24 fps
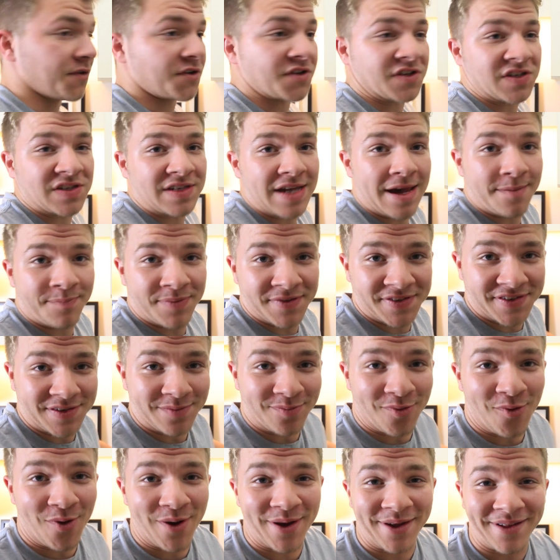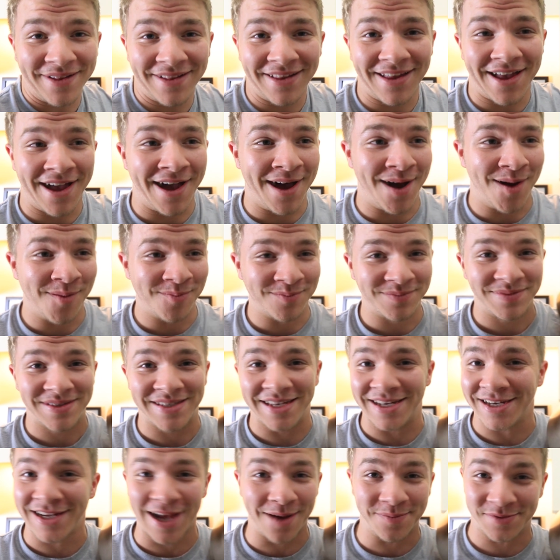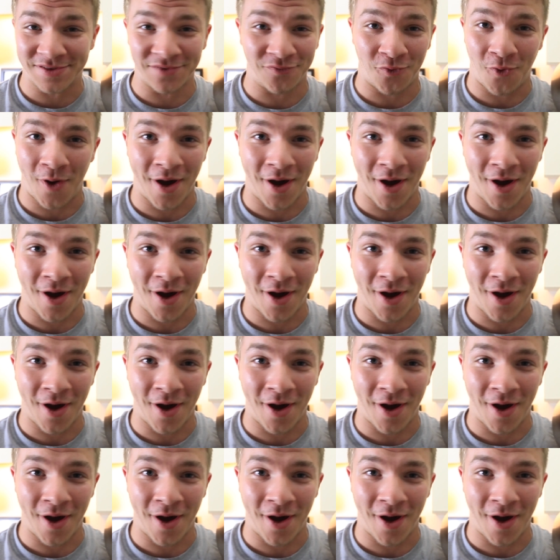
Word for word: First step is to boil 10 cups of